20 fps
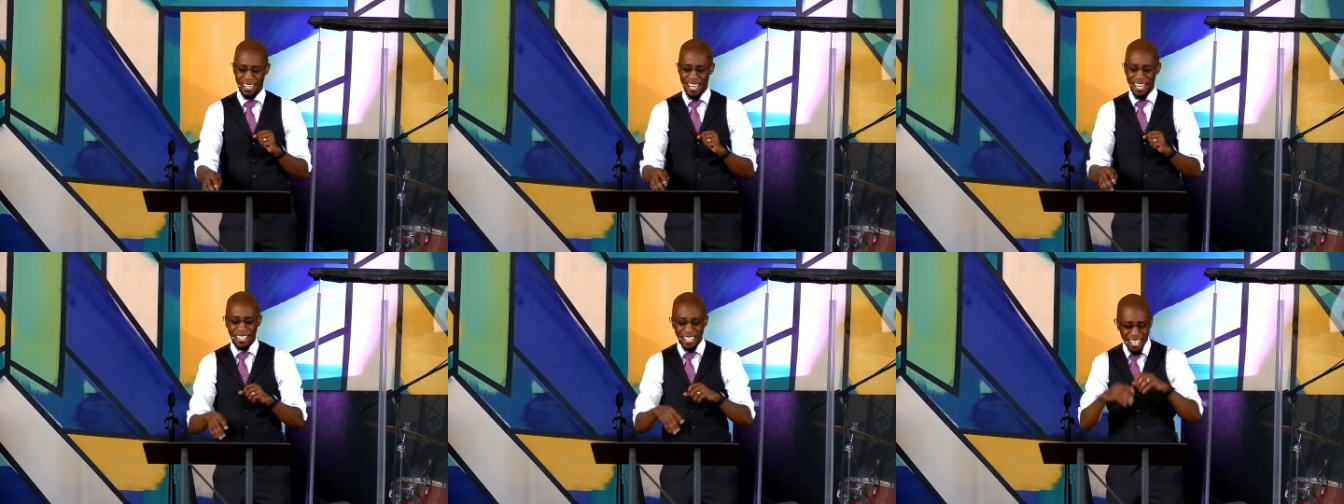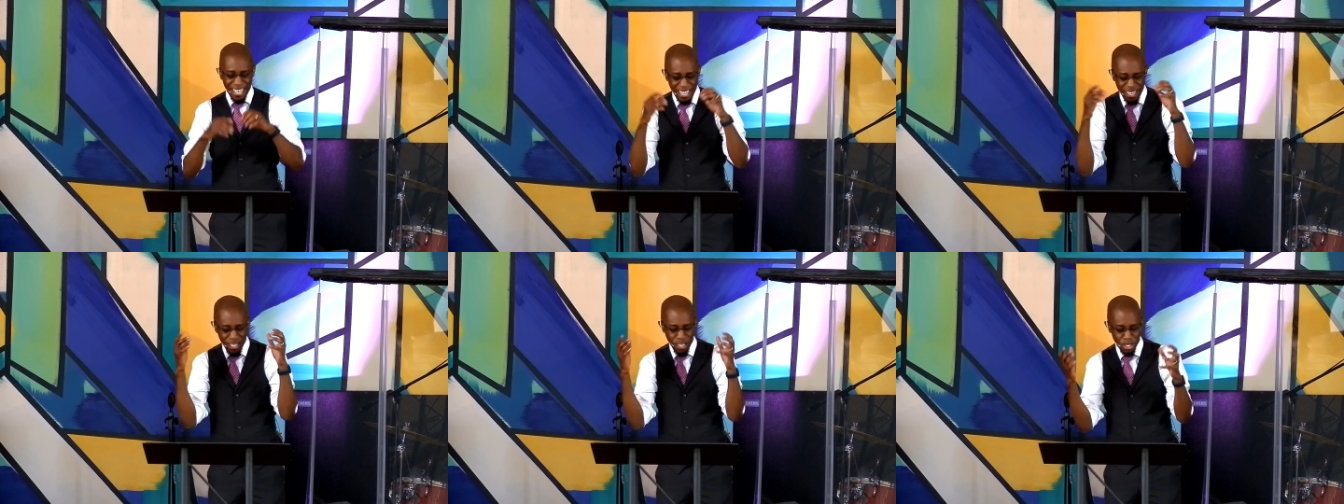in
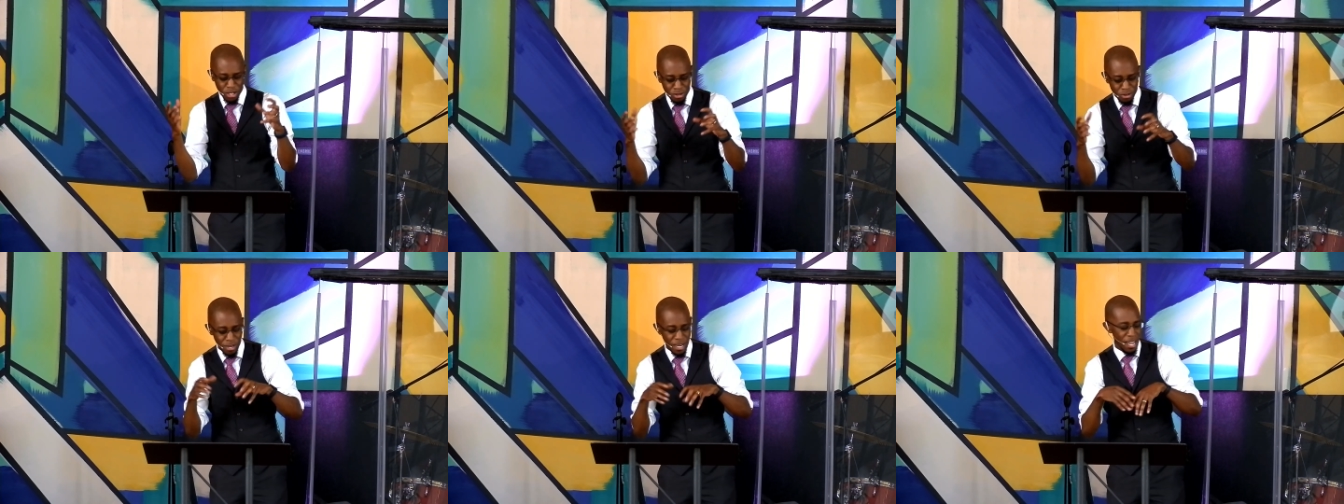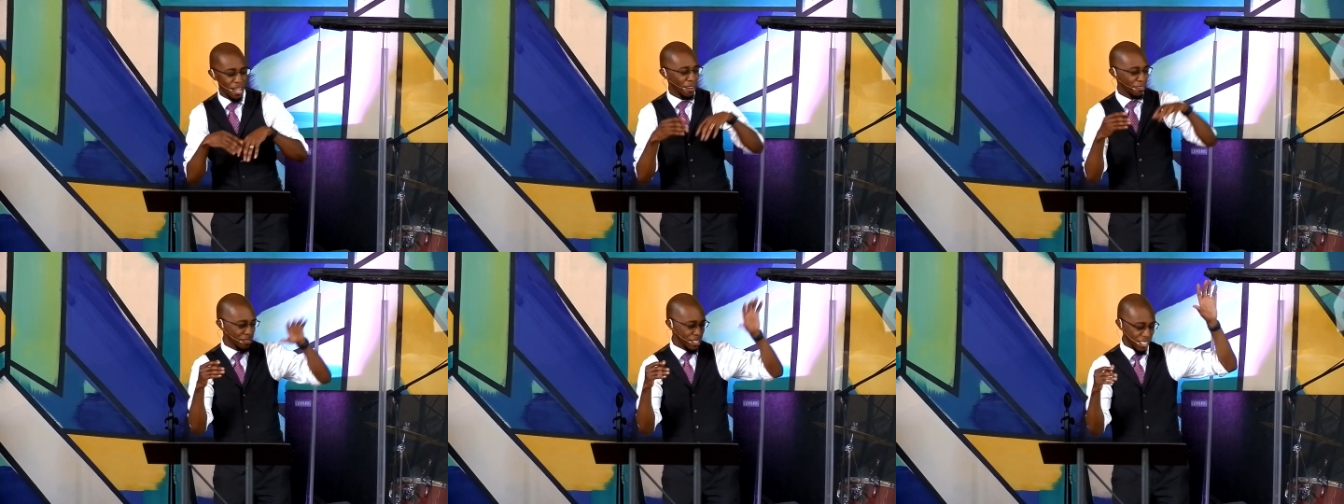the
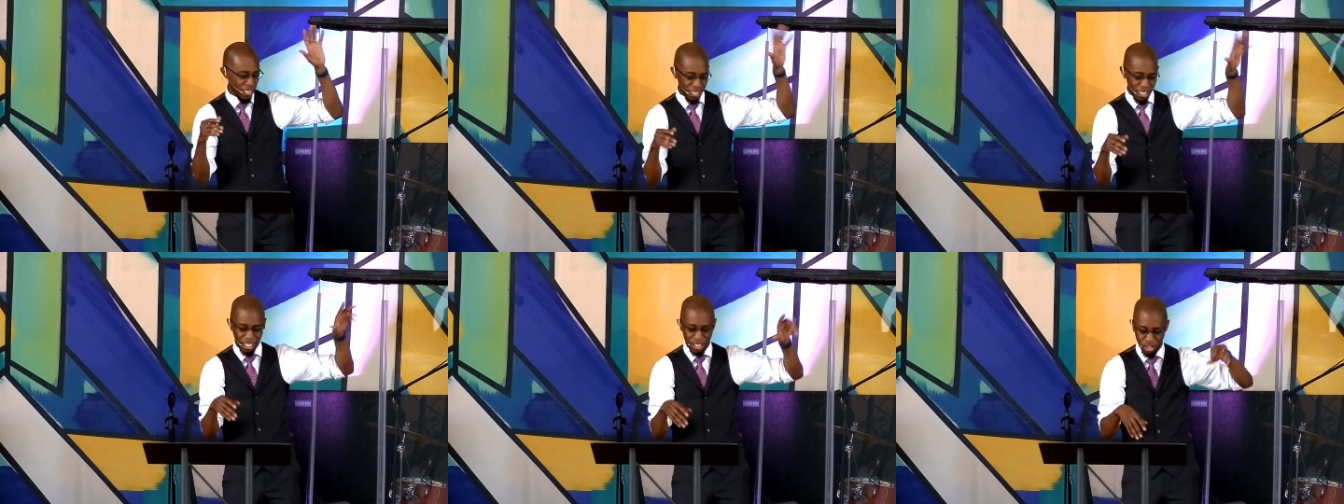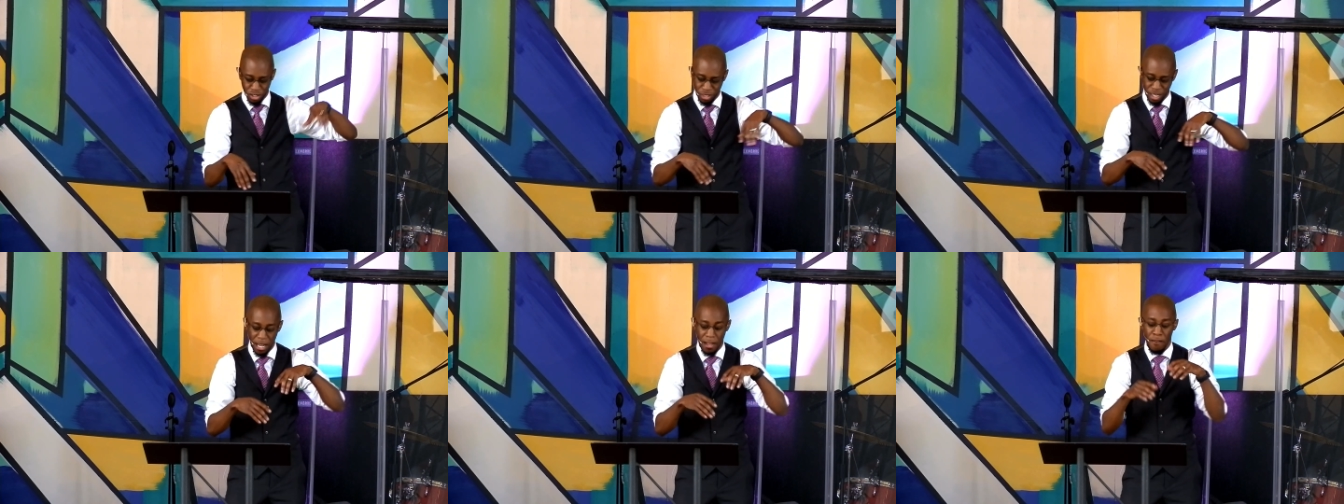history of this
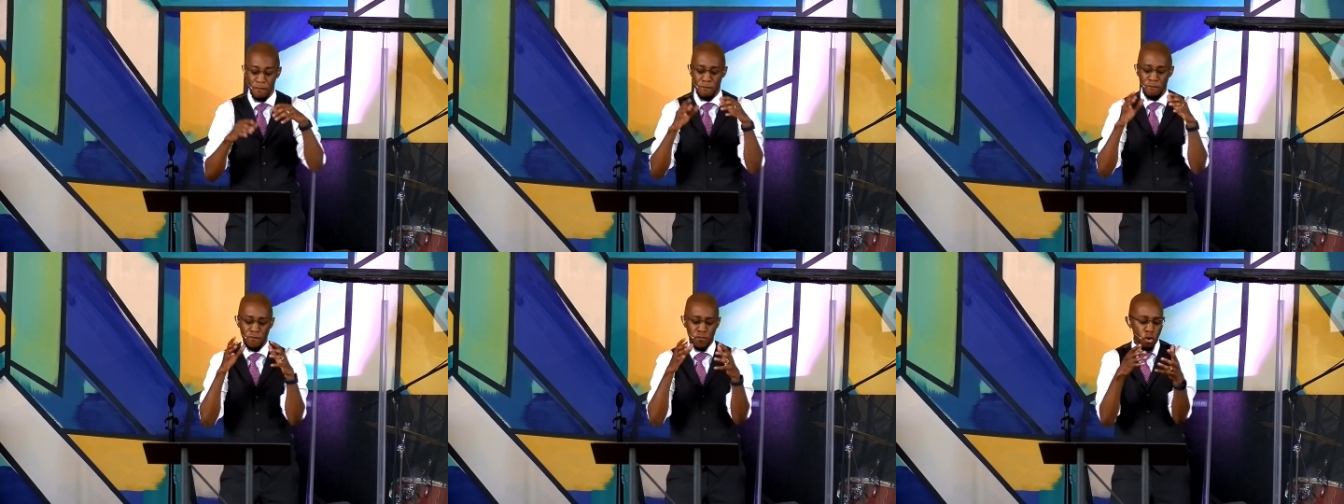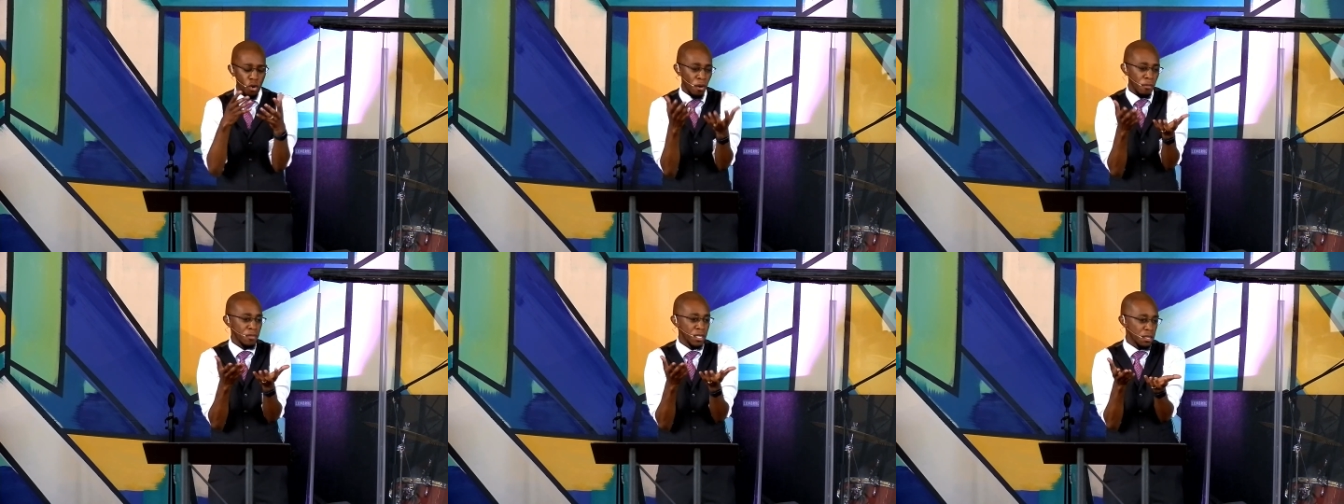country
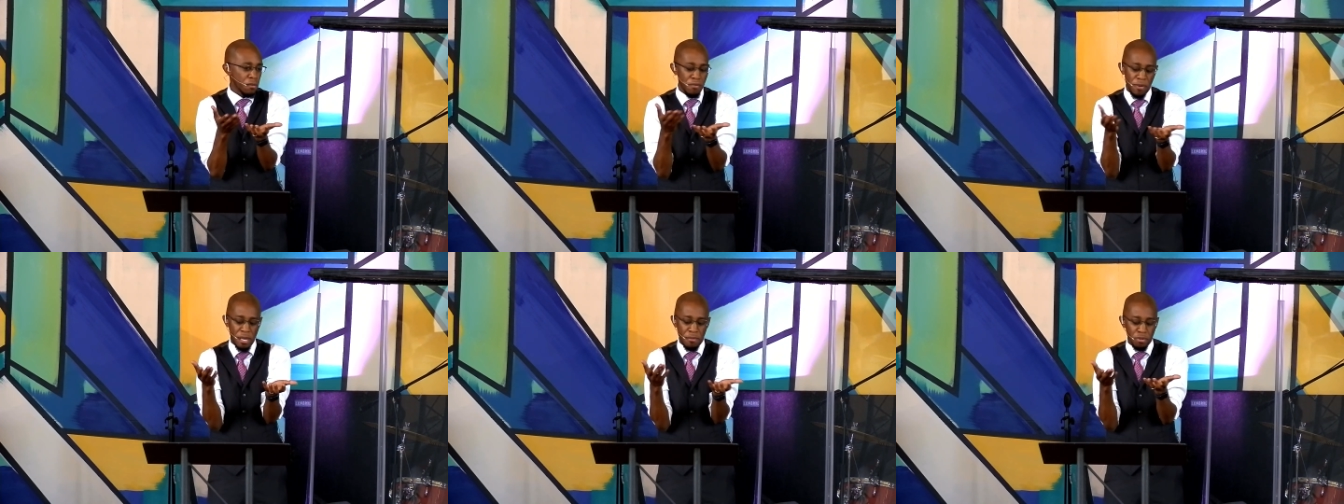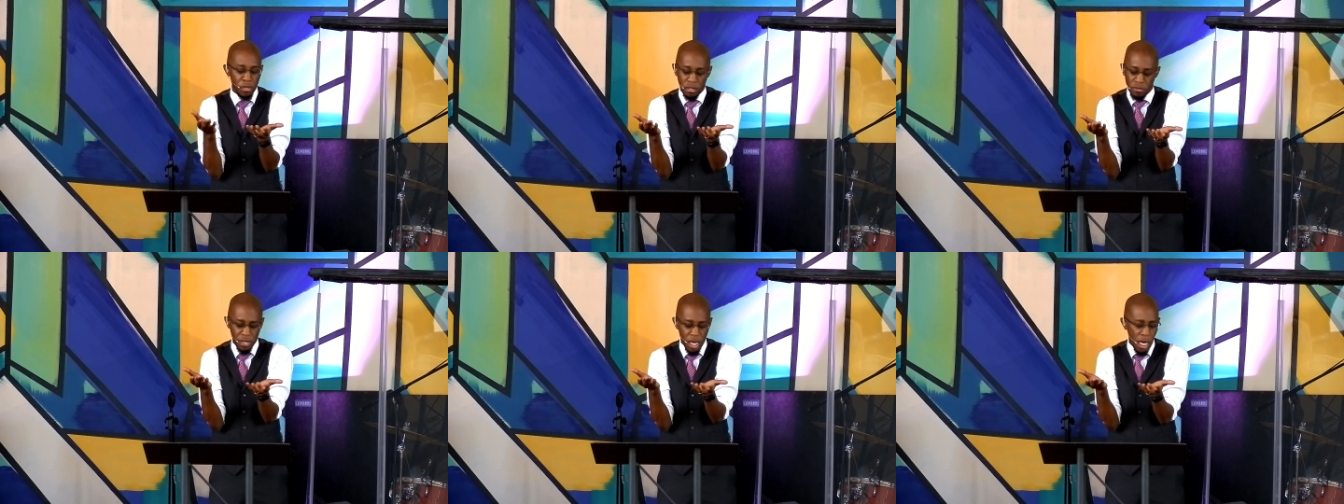formed the
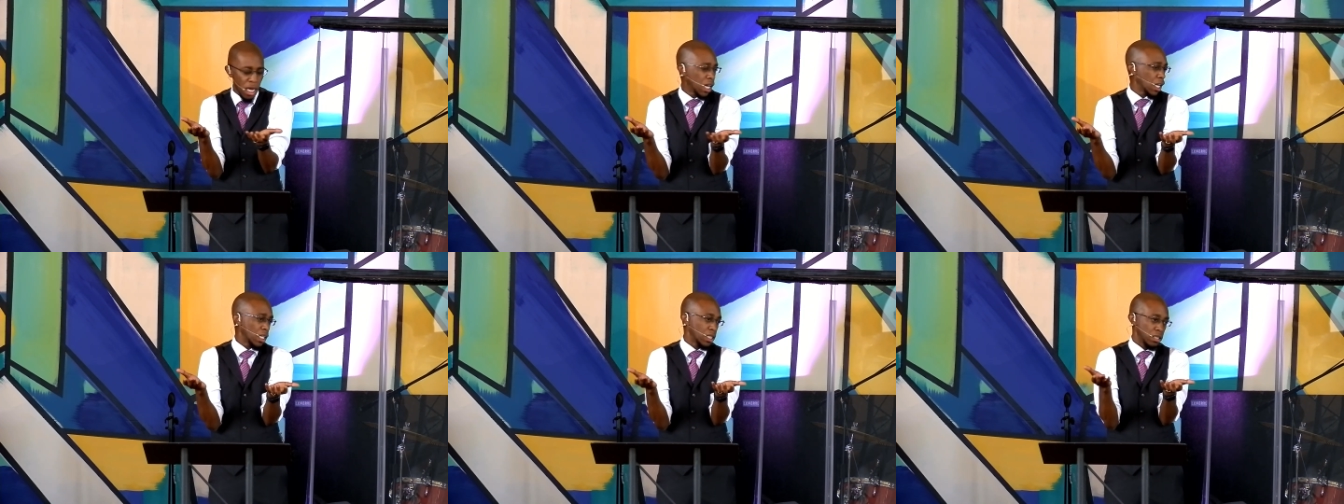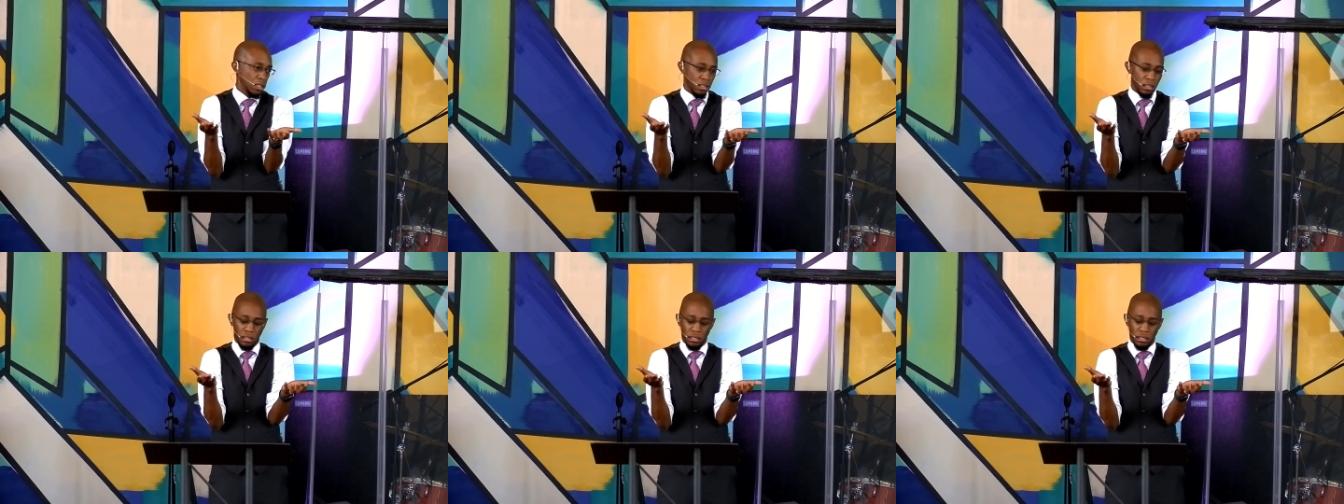people of God.